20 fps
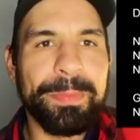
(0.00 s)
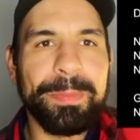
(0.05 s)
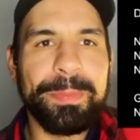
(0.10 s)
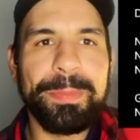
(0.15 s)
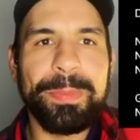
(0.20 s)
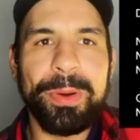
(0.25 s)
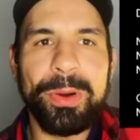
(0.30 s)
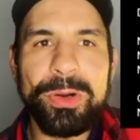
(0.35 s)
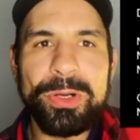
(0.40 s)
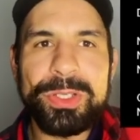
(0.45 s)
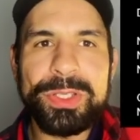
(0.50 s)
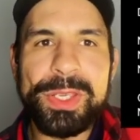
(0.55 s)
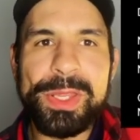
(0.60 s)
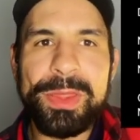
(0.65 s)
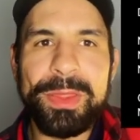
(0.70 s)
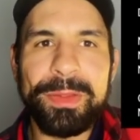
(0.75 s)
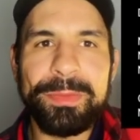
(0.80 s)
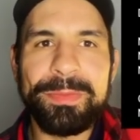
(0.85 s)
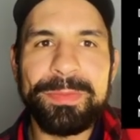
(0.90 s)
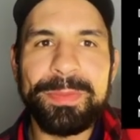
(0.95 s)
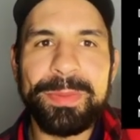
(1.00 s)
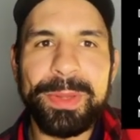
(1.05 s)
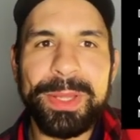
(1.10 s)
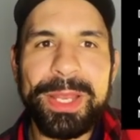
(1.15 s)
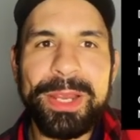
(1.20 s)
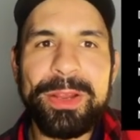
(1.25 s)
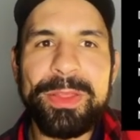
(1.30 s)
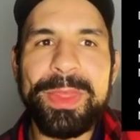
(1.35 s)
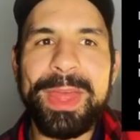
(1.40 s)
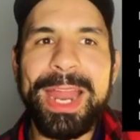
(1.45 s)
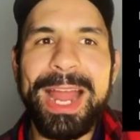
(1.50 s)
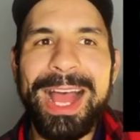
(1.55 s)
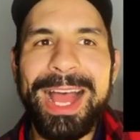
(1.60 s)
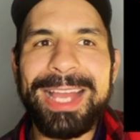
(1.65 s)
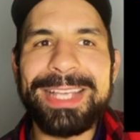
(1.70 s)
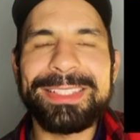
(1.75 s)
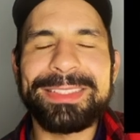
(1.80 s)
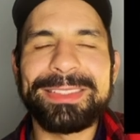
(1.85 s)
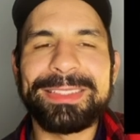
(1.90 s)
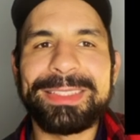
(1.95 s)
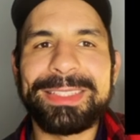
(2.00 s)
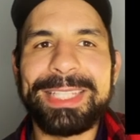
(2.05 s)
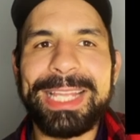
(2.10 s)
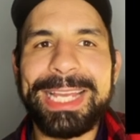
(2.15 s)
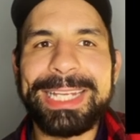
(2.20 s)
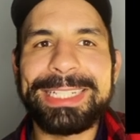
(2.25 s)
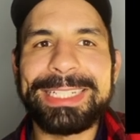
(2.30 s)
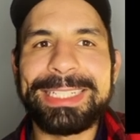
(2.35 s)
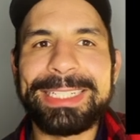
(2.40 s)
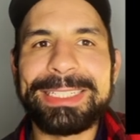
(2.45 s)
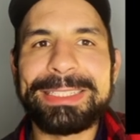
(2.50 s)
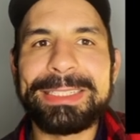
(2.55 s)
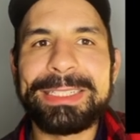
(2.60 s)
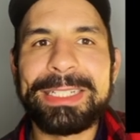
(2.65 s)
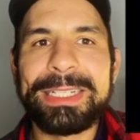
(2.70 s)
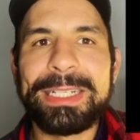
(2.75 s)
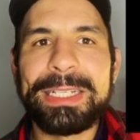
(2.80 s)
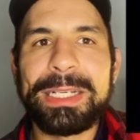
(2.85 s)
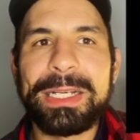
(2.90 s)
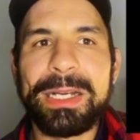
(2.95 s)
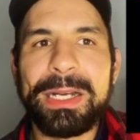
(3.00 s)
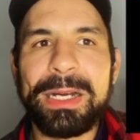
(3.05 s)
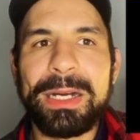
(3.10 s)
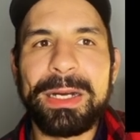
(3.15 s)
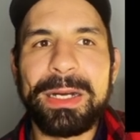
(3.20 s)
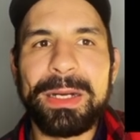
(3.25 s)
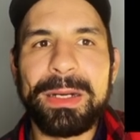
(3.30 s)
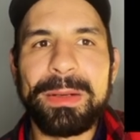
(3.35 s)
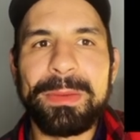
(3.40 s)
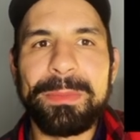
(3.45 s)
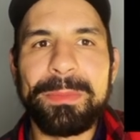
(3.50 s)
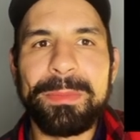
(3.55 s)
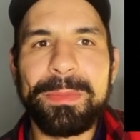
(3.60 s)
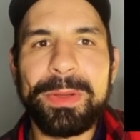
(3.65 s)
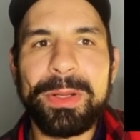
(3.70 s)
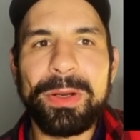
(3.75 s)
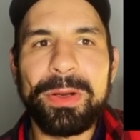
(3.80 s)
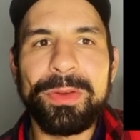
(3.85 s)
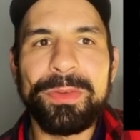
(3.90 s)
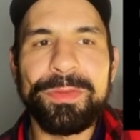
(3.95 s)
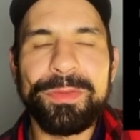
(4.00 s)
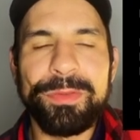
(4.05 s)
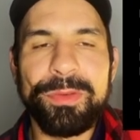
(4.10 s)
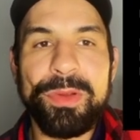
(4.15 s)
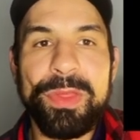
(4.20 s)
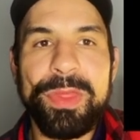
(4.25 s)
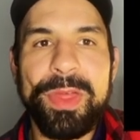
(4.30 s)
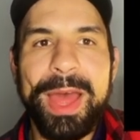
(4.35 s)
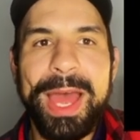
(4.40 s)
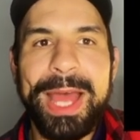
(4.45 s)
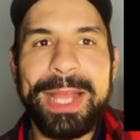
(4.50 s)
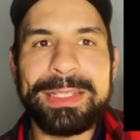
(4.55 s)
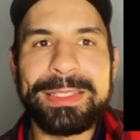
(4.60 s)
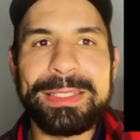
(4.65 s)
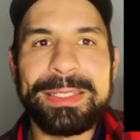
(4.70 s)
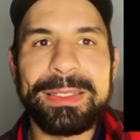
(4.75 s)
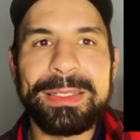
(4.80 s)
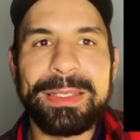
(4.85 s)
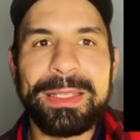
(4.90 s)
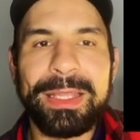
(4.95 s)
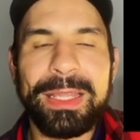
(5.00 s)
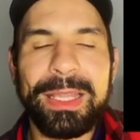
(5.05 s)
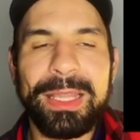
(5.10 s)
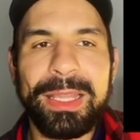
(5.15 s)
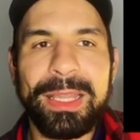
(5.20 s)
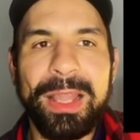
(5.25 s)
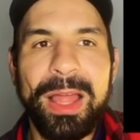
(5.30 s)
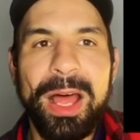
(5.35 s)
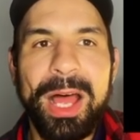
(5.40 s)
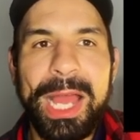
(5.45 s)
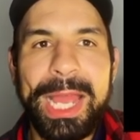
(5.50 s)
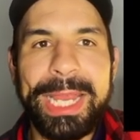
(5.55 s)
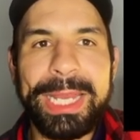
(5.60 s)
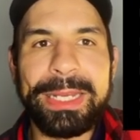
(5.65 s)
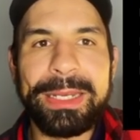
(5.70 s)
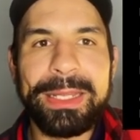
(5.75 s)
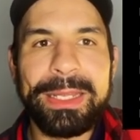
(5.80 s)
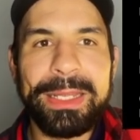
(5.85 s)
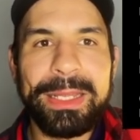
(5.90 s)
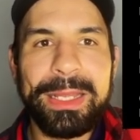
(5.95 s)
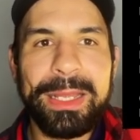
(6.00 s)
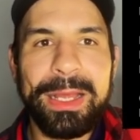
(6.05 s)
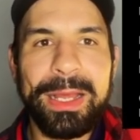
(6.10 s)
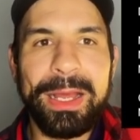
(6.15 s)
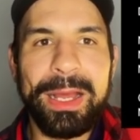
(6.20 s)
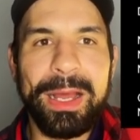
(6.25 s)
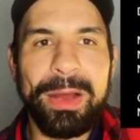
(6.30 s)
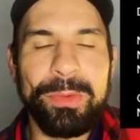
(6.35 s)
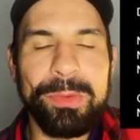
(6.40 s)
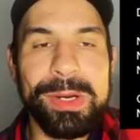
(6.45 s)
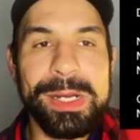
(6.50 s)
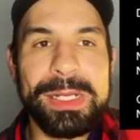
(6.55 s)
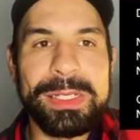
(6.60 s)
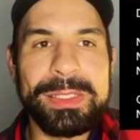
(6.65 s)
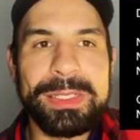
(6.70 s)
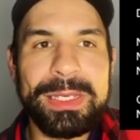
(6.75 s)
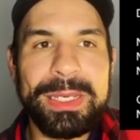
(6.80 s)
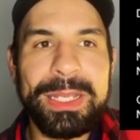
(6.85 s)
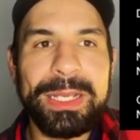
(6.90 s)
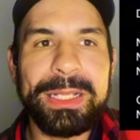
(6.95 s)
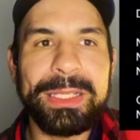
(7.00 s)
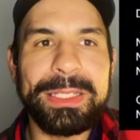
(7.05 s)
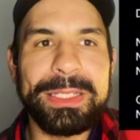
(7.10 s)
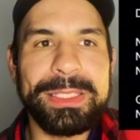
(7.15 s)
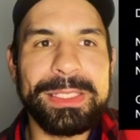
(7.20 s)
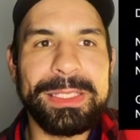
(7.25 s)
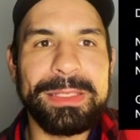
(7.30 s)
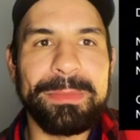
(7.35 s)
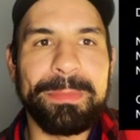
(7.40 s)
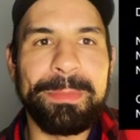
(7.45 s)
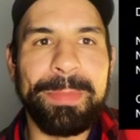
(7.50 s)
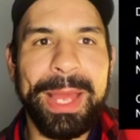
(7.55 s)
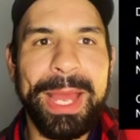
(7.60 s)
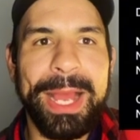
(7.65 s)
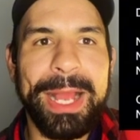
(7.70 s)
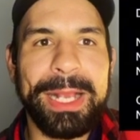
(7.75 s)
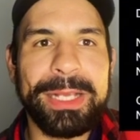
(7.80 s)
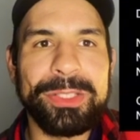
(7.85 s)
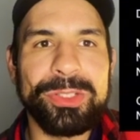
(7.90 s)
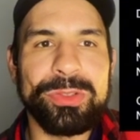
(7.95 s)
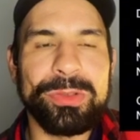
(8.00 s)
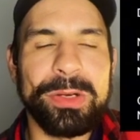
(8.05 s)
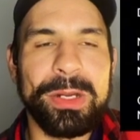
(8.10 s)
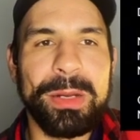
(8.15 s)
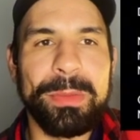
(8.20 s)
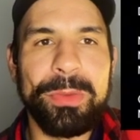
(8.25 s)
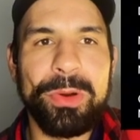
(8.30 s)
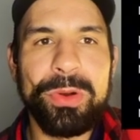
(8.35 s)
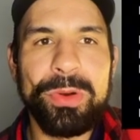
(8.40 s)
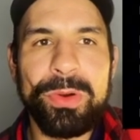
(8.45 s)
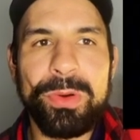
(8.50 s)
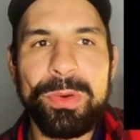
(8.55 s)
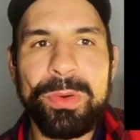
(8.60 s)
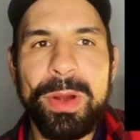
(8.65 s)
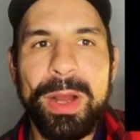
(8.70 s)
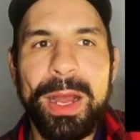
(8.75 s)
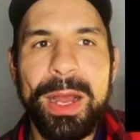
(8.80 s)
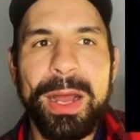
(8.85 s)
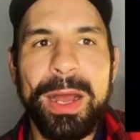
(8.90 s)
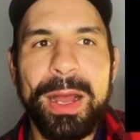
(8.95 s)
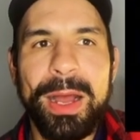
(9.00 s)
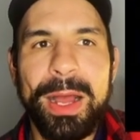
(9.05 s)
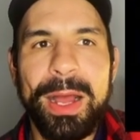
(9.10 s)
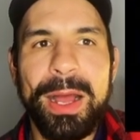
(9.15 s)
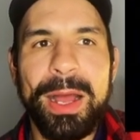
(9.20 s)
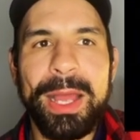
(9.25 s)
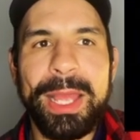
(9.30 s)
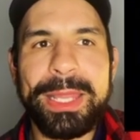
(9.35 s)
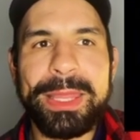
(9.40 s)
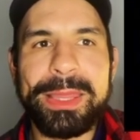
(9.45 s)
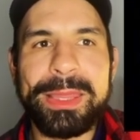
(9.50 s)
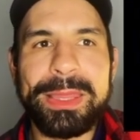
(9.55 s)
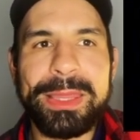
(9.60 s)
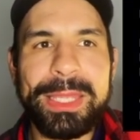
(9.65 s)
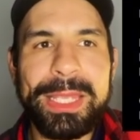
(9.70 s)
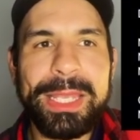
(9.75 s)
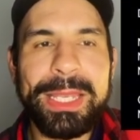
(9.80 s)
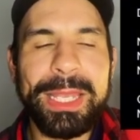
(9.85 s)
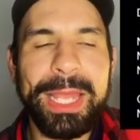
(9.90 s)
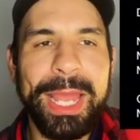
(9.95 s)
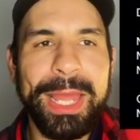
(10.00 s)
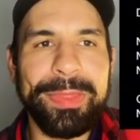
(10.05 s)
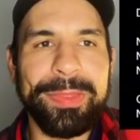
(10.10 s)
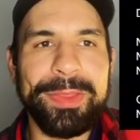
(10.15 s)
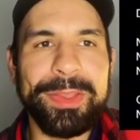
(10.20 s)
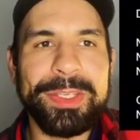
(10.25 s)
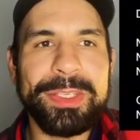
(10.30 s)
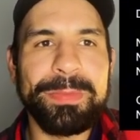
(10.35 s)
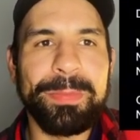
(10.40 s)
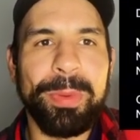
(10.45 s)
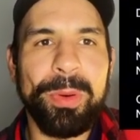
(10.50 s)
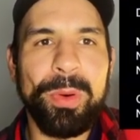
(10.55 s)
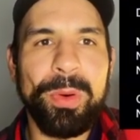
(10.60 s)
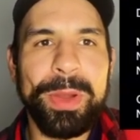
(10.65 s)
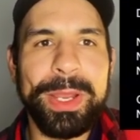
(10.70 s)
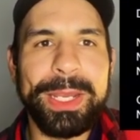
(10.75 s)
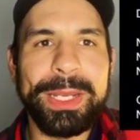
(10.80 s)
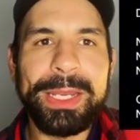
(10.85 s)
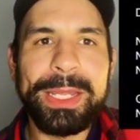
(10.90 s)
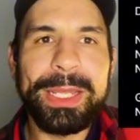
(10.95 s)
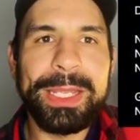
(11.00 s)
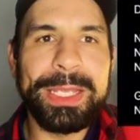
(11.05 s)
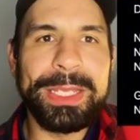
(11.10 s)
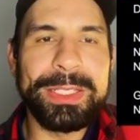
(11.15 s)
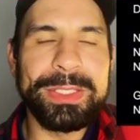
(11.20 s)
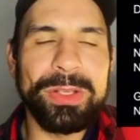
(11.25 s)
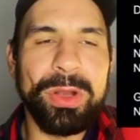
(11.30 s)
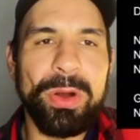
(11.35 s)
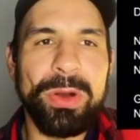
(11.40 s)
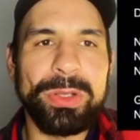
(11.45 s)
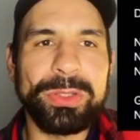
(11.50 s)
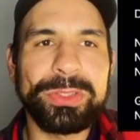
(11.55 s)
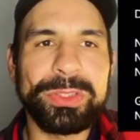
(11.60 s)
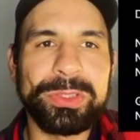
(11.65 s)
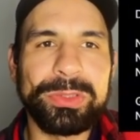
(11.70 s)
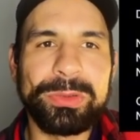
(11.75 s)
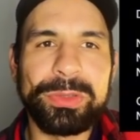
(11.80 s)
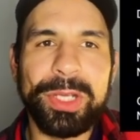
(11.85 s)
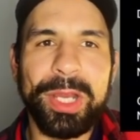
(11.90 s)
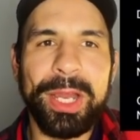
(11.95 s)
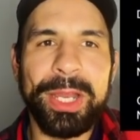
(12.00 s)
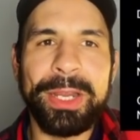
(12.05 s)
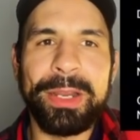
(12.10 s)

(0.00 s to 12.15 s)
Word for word: person, the player that I selected um, for that line uh, was Nicholas Backstrom, who I think at this point is also kind